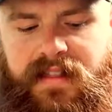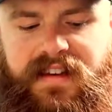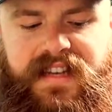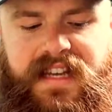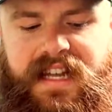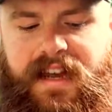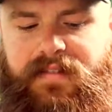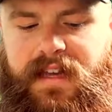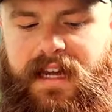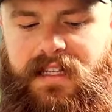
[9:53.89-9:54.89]
The DNA
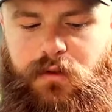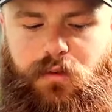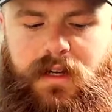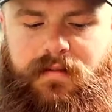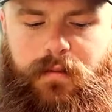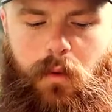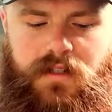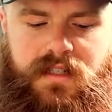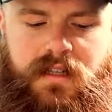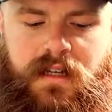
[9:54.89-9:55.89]
of the 80s was
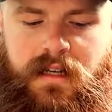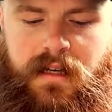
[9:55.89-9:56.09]
reinforced